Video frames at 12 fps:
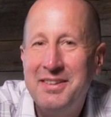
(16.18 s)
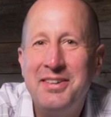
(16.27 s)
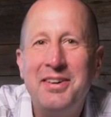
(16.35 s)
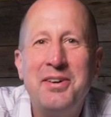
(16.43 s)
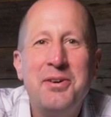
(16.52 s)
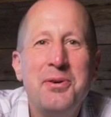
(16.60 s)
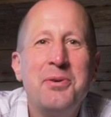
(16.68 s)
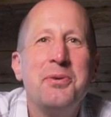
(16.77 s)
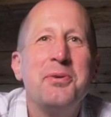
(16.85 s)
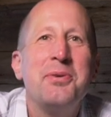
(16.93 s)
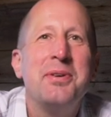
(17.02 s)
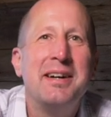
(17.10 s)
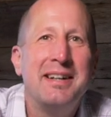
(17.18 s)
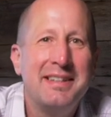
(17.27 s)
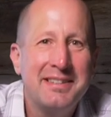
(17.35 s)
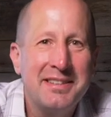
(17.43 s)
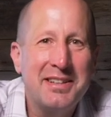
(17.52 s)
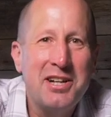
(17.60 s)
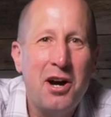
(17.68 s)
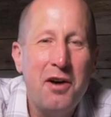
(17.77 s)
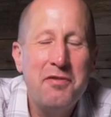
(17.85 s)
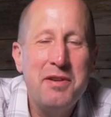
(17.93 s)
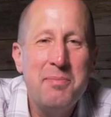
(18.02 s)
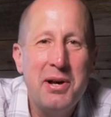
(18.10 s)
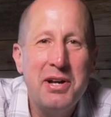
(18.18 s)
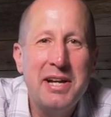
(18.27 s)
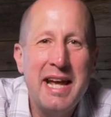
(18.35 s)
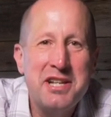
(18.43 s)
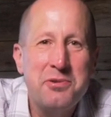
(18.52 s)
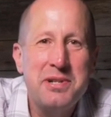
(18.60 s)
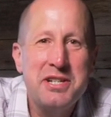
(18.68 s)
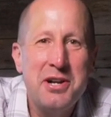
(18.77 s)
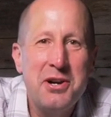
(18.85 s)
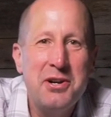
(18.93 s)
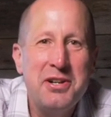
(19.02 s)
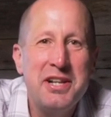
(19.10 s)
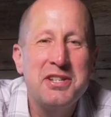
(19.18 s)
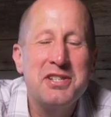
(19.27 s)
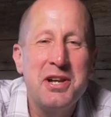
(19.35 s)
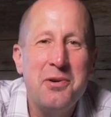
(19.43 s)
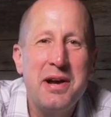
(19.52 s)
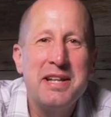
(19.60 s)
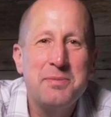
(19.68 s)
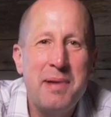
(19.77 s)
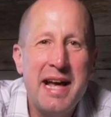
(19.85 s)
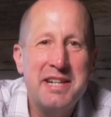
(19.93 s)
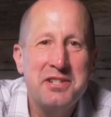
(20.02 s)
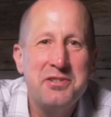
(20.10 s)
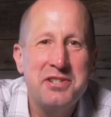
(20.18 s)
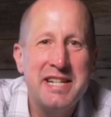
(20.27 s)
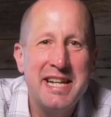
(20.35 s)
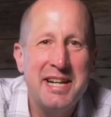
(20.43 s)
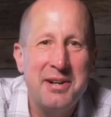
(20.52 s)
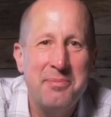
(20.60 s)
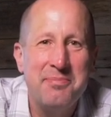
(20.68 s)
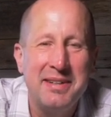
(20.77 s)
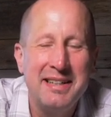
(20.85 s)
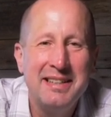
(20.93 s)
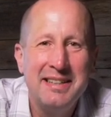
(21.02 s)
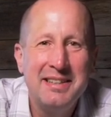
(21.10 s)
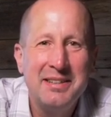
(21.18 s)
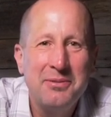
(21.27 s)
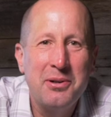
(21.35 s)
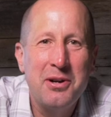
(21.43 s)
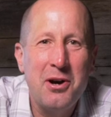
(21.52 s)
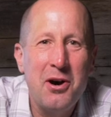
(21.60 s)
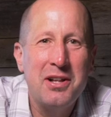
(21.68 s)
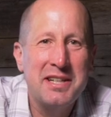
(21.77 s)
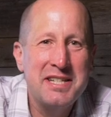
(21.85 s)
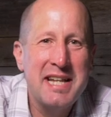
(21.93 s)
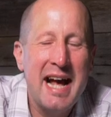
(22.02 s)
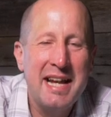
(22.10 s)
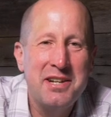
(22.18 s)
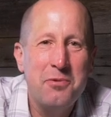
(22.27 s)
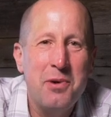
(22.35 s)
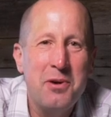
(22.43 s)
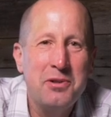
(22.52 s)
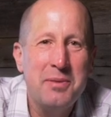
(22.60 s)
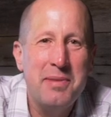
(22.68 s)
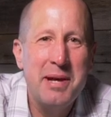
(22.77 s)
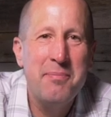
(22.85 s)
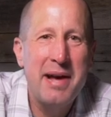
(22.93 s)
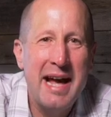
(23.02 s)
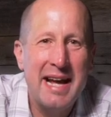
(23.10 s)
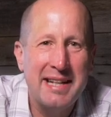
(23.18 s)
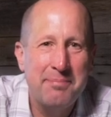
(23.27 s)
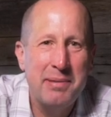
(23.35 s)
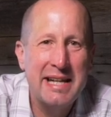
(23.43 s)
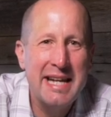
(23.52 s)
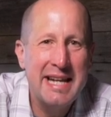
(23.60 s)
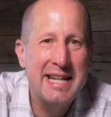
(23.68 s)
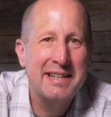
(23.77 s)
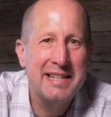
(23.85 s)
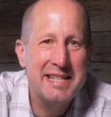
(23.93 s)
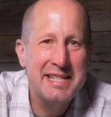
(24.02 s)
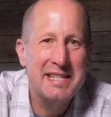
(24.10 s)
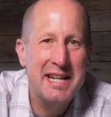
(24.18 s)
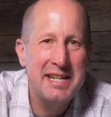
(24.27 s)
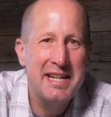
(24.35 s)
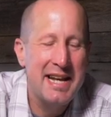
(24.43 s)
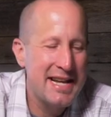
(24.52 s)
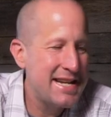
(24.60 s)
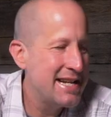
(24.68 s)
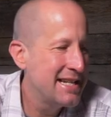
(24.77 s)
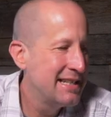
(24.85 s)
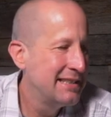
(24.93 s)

Oh, the coffee mug has returned, and so has Pastor Tim. We're all excited to welcome him back beginning this Sunday.